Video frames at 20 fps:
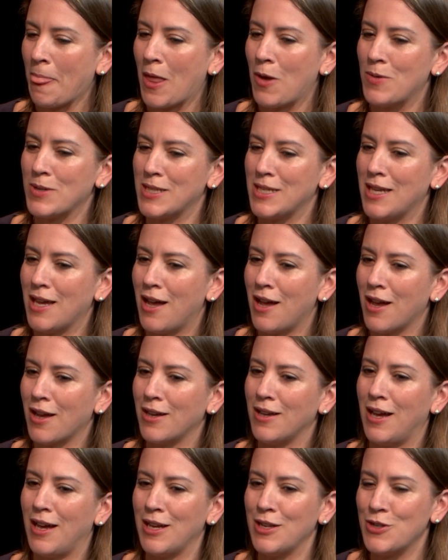was a young
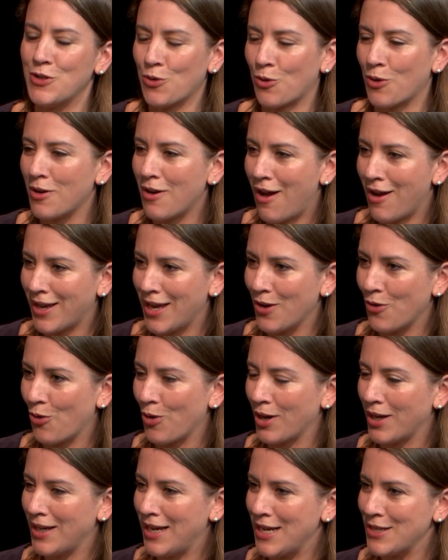door-knocking
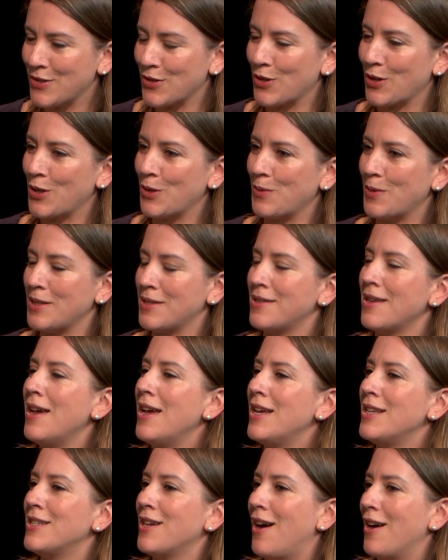organizer who was
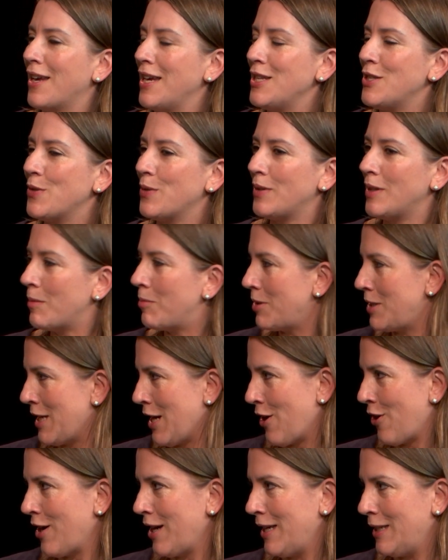talking to a
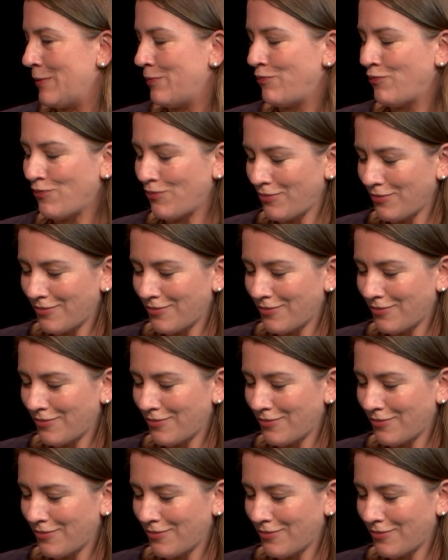libertarian